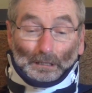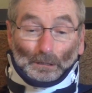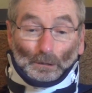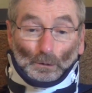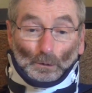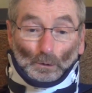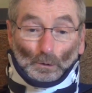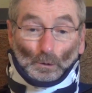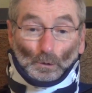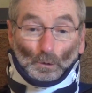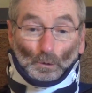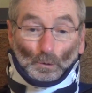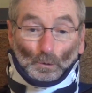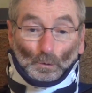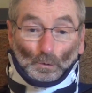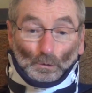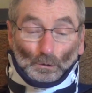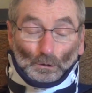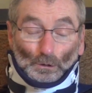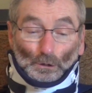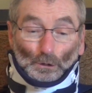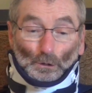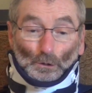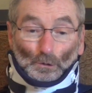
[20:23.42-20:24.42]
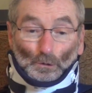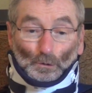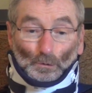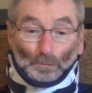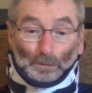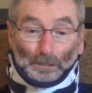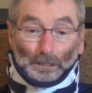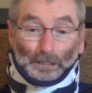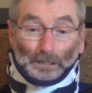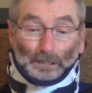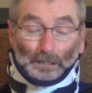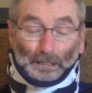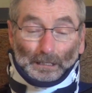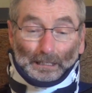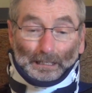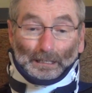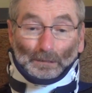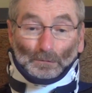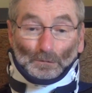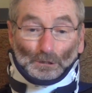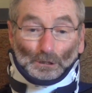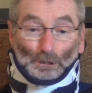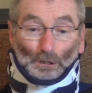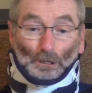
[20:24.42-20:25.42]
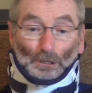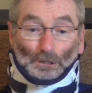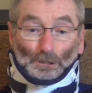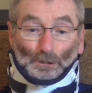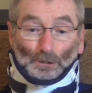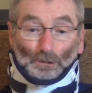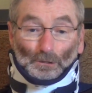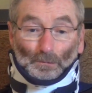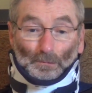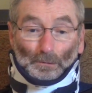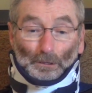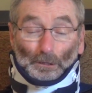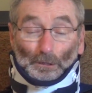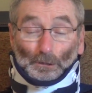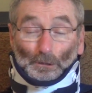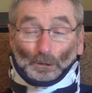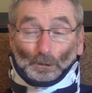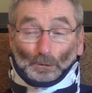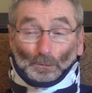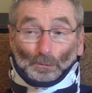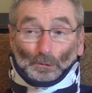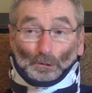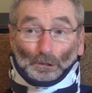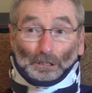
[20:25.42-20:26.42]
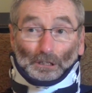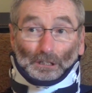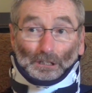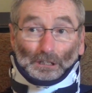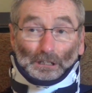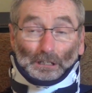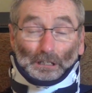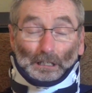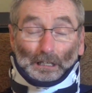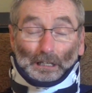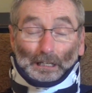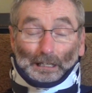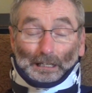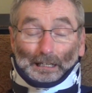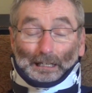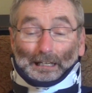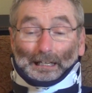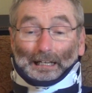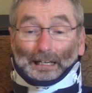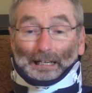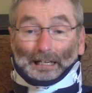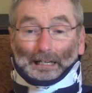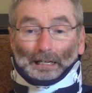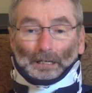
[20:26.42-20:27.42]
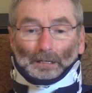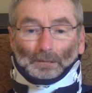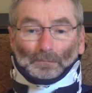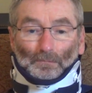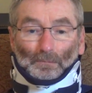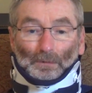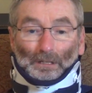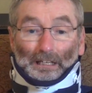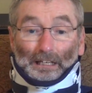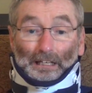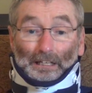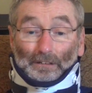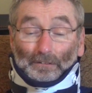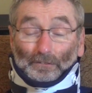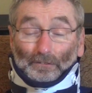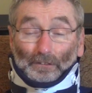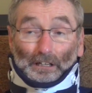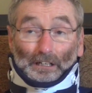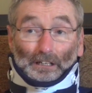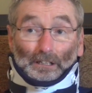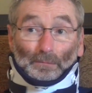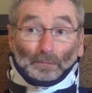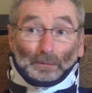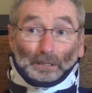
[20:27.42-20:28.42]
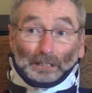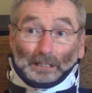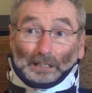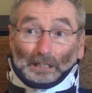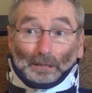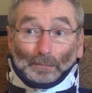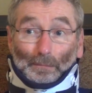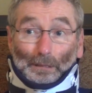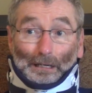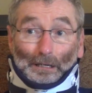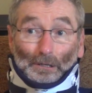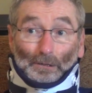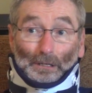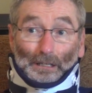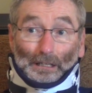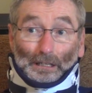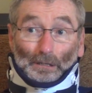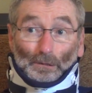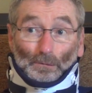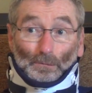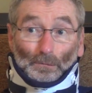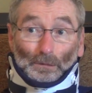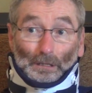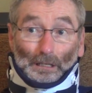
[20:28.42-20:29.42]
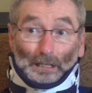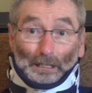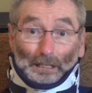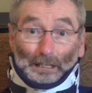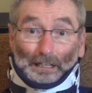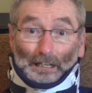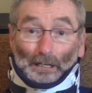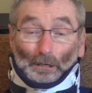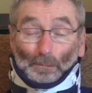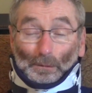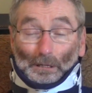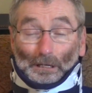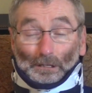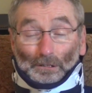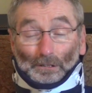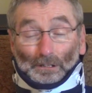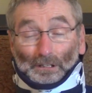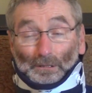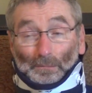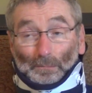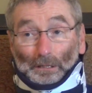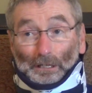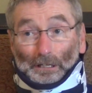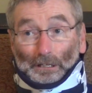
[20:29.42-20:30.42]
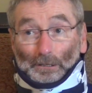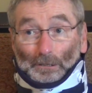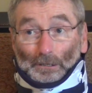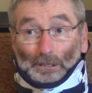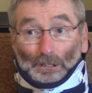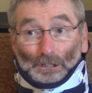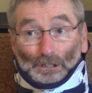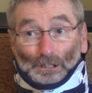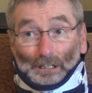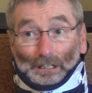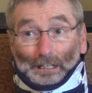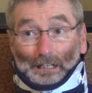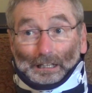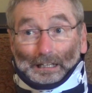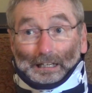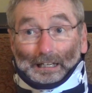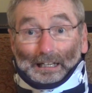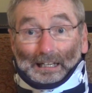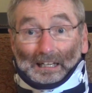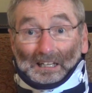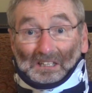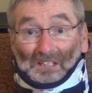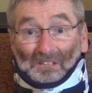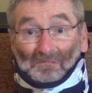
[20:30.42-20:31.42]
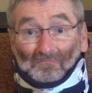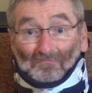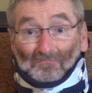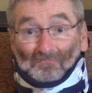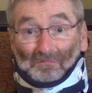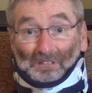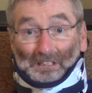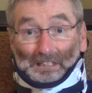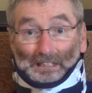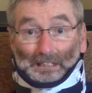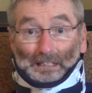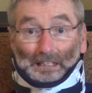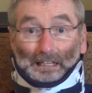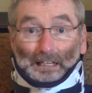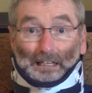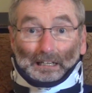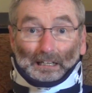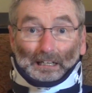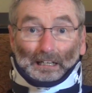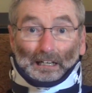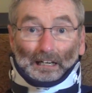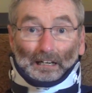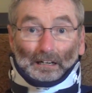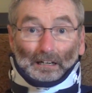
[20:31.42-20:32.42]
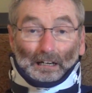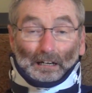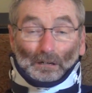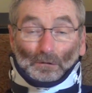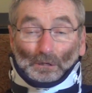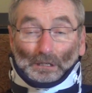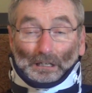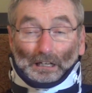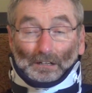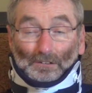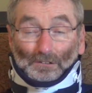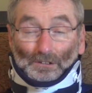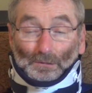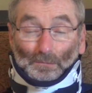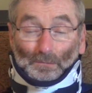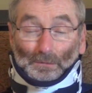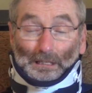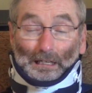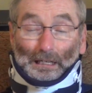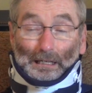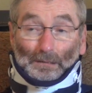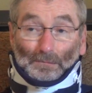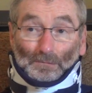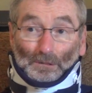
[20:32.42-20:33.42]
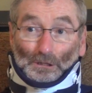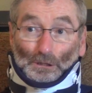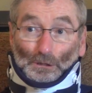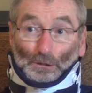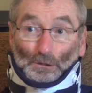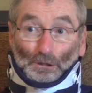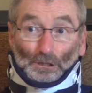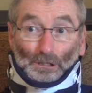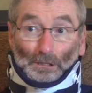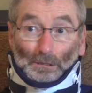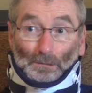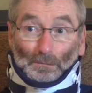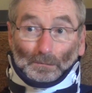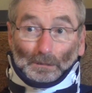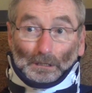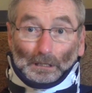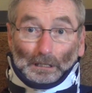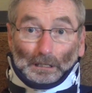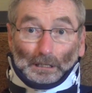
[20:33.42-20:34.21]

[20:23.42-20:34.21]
who knew me and was also a Maryknoll priest, and he invited me to come out and help out in the parish, and I would have some time to do some